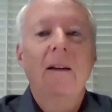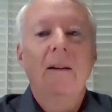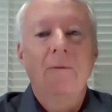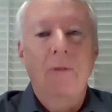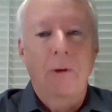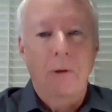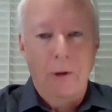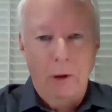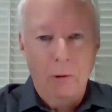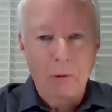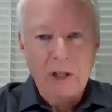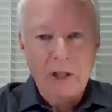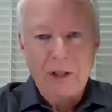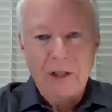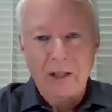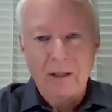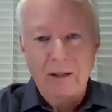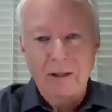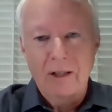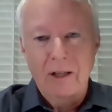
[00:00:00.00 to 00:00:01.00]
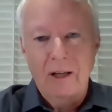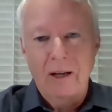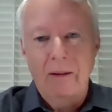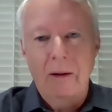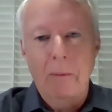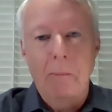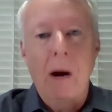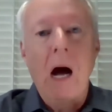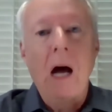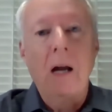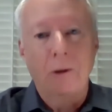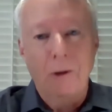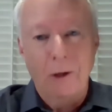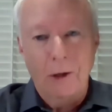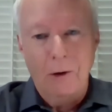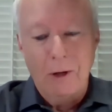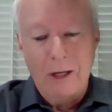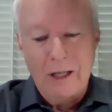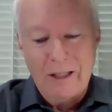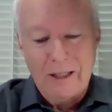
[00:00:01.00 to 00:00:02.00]
For the Christians, the modern
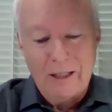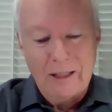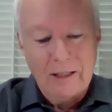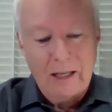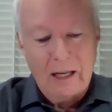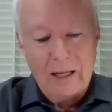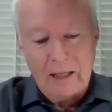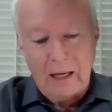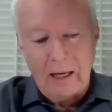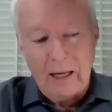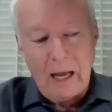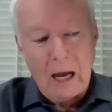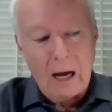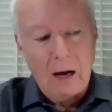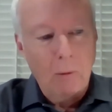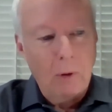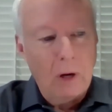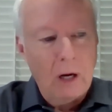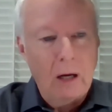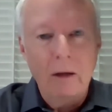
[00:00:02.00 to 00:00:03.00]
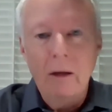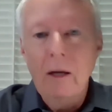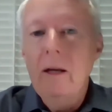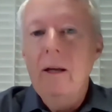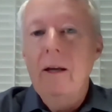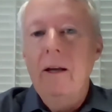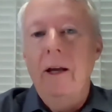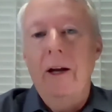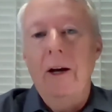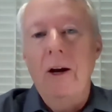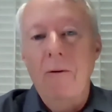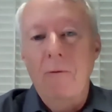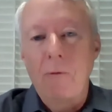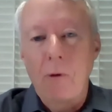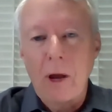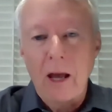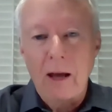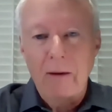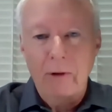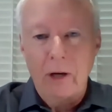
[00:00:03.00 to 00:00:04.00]
Christians that say, yeah, well, if
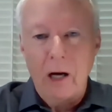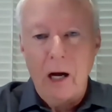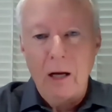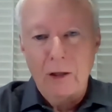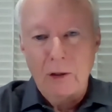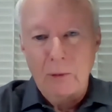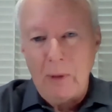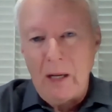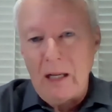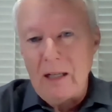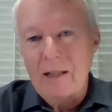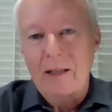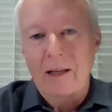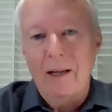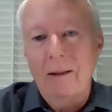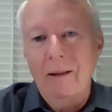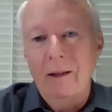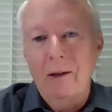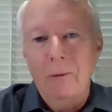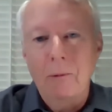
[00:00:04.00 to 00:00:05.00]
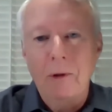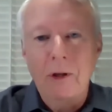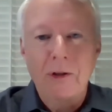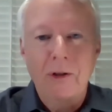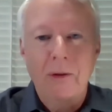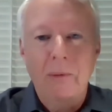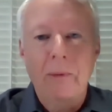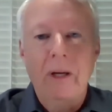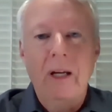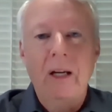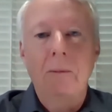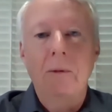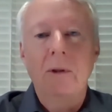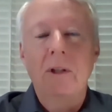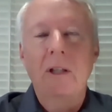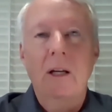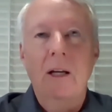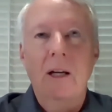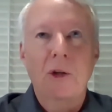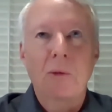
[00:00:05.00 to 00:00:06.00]
we have God's blessing, then we should be able
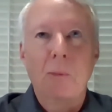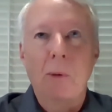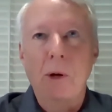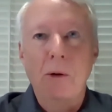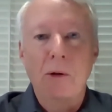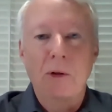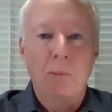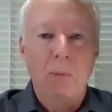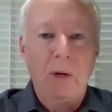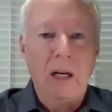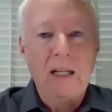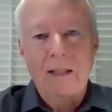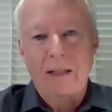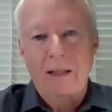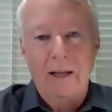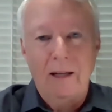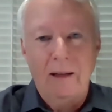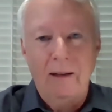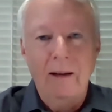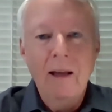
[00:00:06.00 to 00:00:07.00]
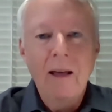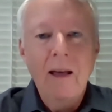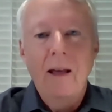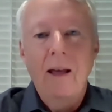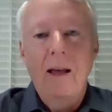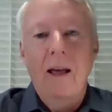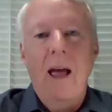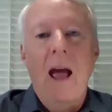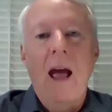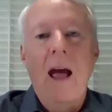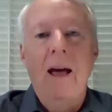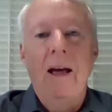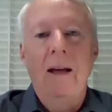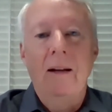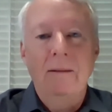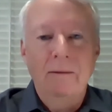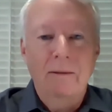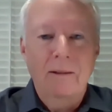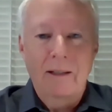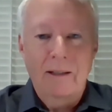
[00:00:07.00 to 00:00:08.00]
to experience blessing
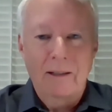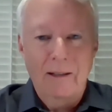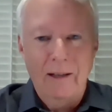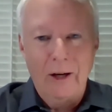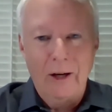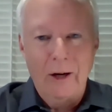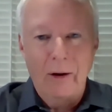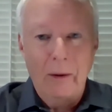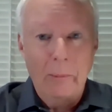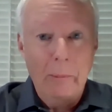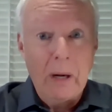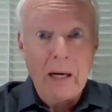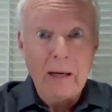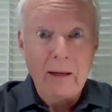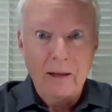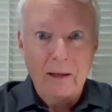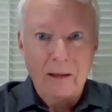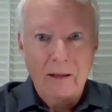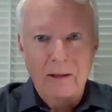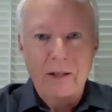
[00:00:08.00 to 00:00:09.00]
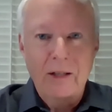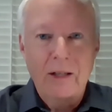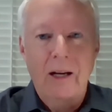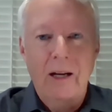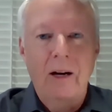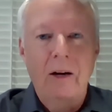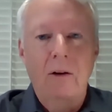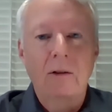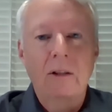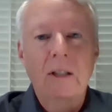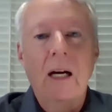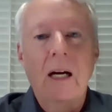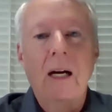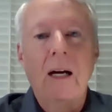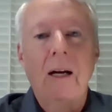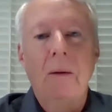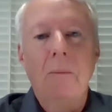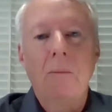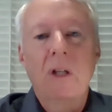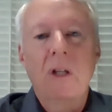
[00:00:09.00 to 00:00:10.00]
and, abundance at all
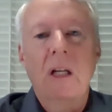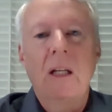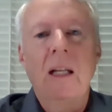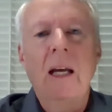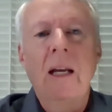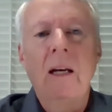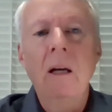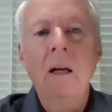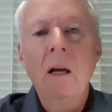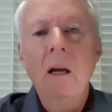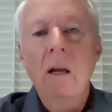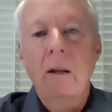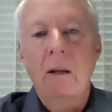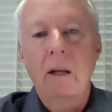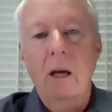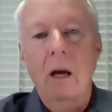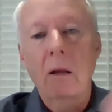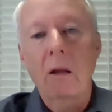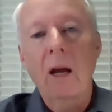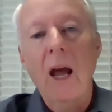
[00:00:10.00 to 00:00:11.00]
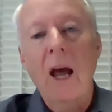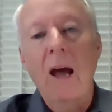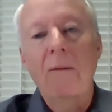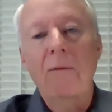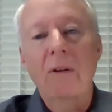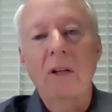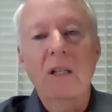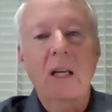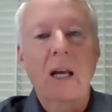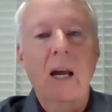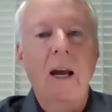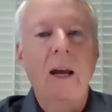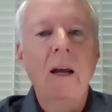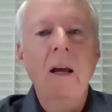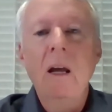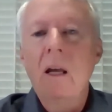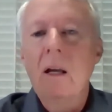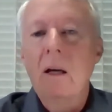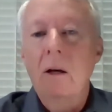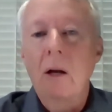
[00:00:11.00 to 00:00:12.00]
times. And then the other half would say,
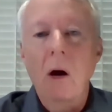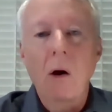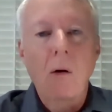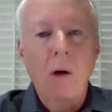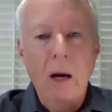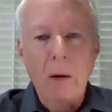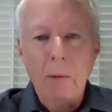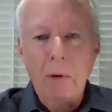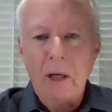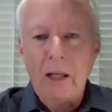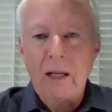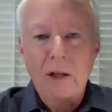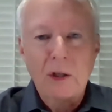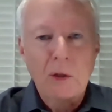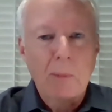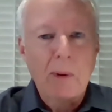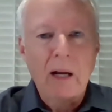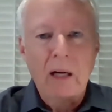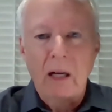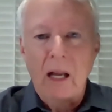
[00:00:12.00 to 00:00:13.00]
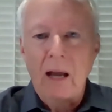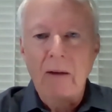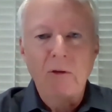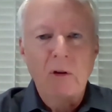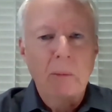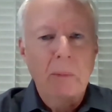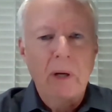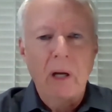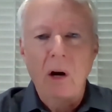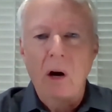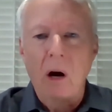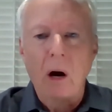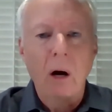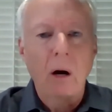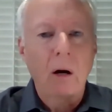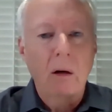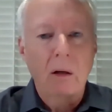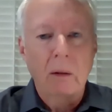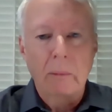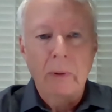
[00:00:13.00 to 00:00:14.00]
no, I really expect life to be
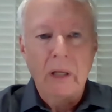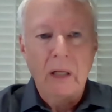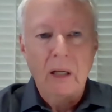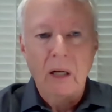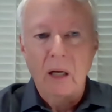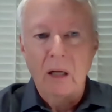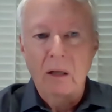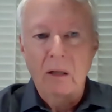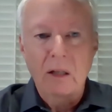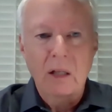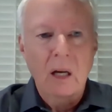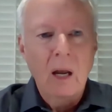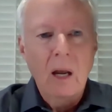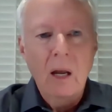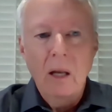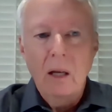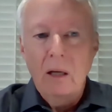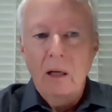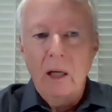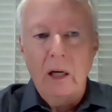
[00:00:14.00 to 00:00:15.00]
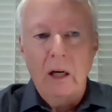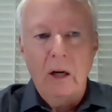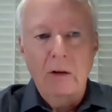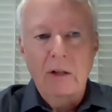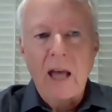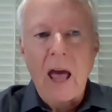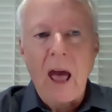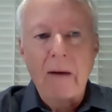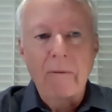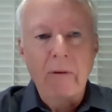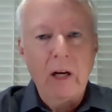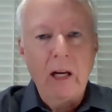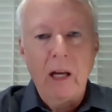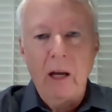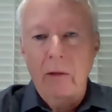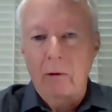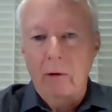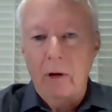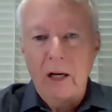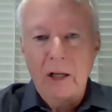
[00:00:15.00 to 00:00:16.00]
hard because, to have any
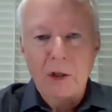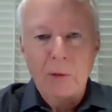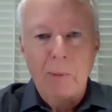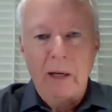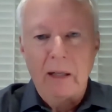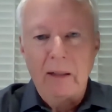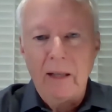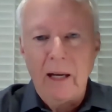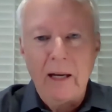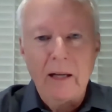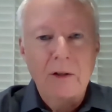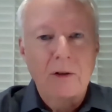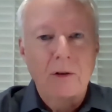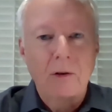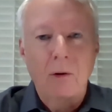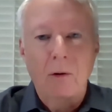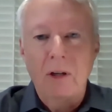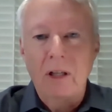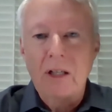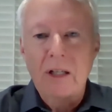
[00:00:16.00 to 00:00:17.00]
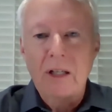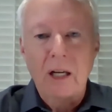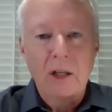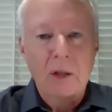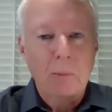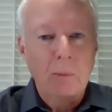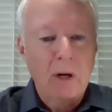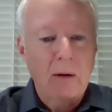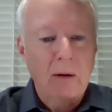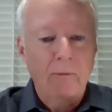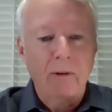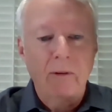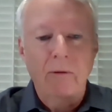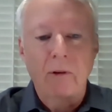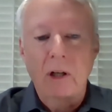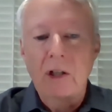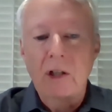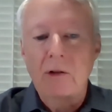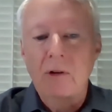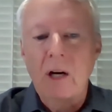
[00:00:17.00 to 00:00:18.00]
other expectation only sets me up for
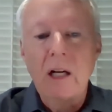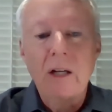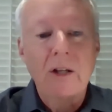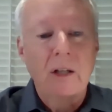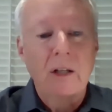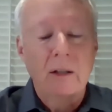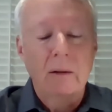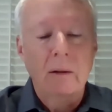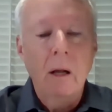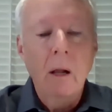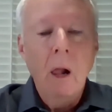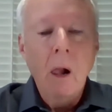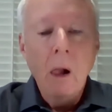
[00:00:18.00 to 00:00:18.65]
frustration.